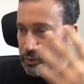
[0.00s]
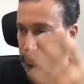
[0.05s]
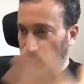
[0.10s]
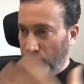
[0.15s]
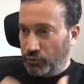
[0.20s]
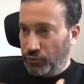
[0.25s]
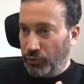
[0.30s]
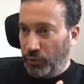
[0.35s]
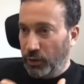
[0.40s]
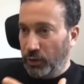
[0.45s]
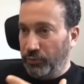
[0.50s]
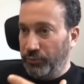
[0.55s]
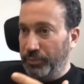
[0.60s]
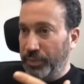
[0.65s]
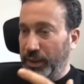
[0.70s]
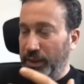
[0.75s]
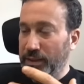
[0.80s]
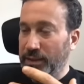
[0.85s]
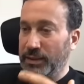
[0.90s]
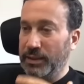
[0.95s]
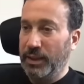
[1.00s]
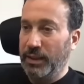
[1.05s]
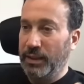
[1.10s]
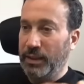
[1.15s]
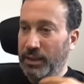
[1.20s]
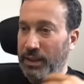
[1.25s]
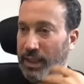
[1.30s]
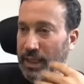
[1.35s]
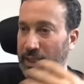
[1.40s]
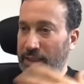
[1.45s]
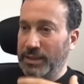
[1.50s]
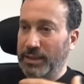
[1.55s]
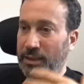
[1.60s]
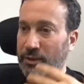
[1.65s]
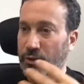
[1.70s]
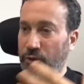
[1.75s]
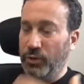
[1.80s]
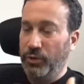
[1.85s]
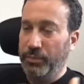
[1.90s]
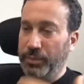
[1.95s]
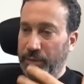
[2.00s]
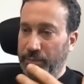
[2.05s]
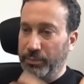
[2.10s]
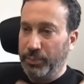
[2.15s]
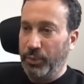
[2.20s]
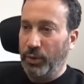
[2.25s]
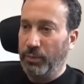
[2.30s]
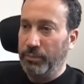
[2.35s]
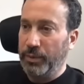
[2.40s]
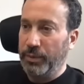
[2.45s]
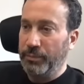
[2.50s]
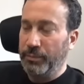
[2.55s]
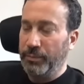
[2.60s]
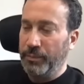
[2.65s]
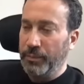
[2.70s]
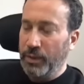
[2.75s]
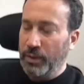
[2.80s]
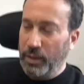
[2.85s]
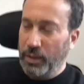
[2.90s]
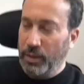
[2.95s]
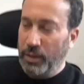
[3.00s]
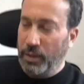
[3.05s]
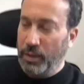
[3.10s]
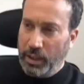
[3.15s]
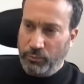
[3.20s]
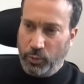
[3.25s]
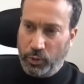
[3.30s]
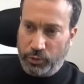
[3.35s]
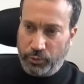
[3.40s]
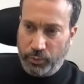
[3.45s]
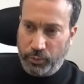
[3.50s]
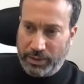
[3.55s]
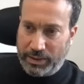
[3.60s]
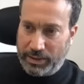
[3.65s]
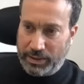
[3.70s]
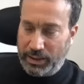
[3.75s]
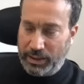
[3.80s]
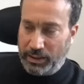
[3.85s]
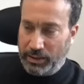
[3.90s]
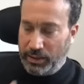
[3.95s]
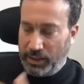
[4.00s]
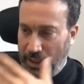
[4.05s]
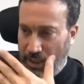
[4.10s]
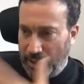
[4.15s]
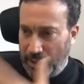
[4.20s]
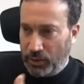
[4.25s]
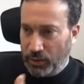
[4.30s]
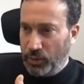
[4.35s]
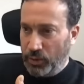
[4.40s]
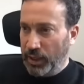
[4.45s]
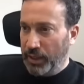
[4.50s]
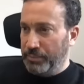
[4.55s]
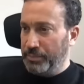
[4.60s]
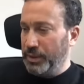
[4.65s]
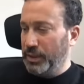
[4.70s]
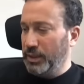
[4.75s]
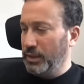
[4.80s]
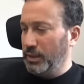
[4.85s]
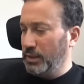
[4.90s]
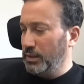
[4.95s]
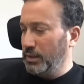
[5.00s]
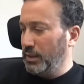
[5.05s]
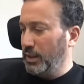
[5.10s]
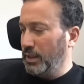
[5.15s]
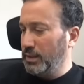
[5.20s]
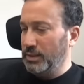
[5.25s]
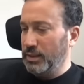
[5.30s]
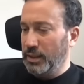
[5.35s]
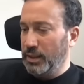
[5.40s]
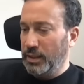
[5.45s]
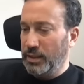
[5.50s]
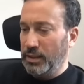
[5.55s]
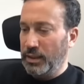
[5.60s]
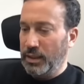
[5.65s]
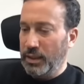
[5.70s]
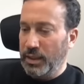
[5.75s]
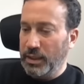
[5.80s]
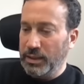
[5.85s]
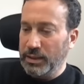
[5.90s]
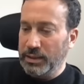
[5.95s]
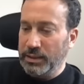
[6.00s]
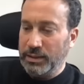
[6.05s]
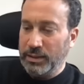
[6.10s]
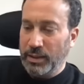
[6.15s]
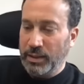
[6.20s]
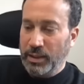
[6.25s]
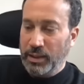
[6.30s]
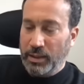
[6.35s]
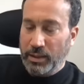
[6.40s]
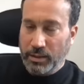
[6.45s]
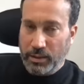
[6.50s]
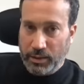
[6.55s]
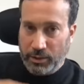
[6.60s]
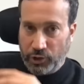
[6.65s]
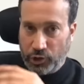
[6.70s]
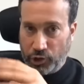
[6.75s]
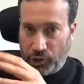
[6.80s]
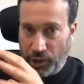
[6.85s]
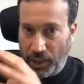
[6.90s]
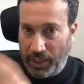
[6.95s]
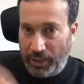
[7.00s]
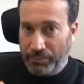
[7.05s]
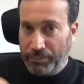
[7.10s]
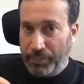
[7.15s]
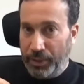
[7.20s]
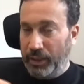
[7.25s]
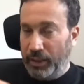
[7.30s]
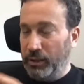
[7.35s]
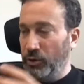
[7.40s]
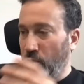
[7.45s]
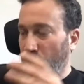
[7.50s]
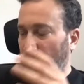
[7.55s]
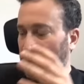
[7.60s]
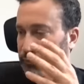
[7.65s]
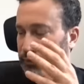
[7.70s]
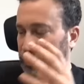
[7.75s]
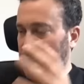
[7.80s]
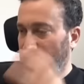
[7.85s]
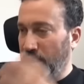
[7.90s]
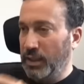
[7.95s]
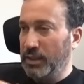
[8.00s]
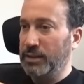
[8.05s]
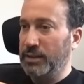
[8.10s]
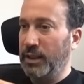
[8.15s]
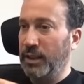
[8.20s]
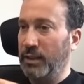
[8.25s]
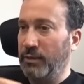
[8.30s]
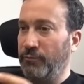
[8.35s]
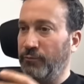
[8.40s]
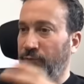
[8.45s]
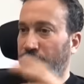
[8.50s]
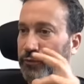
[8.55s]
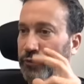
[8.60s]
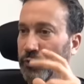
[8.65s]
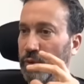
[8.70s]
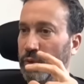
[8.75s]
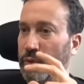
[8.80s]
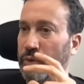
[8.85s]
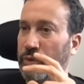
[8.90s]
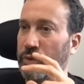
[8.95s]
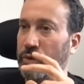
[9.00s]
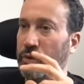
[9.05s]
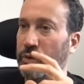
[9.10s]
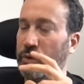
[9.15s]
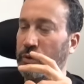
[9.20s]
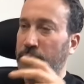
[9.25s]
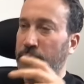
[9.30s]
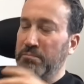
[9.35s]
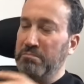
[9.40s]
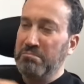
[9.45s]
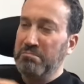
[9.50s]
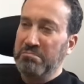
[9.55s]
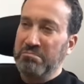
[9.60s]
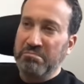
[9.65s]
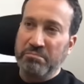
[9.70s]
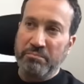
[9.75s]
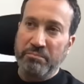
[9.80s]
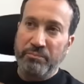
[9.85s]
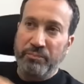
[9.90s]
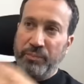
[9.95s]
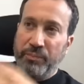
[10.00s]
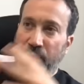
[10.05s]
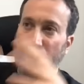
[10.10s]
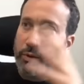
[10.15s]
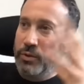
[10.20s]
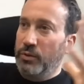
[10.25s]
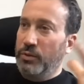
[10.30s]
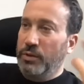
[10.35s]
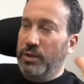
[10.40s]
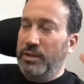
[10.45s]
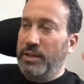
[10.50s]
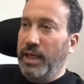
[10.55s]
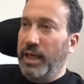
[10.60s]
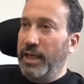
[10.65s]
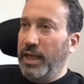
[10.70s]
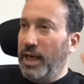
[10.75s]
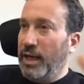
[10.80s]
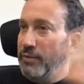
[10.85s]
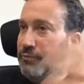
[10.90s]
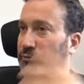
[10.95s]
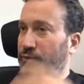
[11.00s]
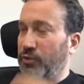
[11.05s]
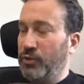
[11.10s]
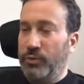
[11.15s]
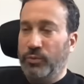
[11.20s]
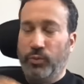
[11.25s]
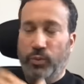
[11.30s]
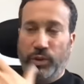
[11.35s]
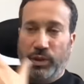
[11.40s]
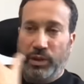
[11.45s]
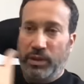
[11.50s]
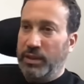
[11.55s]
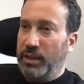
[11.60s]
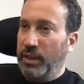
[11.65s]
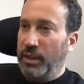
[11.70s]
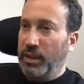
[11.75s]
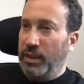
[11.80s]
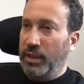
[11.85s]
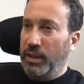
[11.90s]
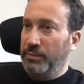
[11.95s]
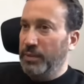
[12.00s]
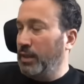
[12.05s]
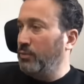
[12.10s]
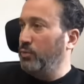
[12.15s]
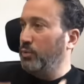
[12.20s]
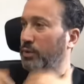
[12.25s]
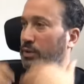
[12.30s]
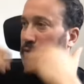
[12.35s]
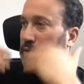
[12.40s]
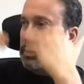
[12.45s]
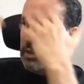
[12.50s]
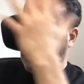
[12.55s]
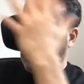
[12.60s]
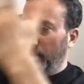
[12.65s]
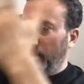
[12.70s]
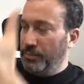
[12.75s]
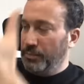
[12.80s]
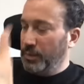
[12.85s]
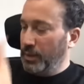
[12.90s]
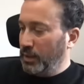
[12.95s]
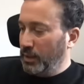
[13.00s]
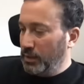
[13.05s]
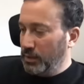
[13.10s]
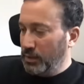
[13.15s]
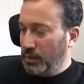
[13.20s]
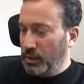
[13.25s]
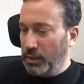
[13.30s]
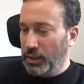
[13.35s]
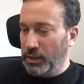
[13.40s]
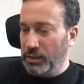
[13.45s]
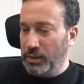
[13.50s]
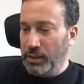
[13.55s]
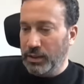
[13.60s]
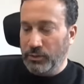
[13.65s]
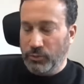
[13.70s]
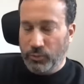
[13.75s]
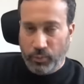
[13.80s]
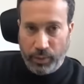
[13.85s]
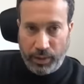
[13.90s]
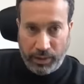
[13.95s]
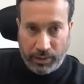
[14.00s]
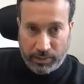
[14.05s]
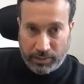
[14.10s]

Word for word: the control of Palestinian as an urban problem. And what we see now happening in Gaza is the shaping of Gaza for you know the day after would it come now would it come in, in in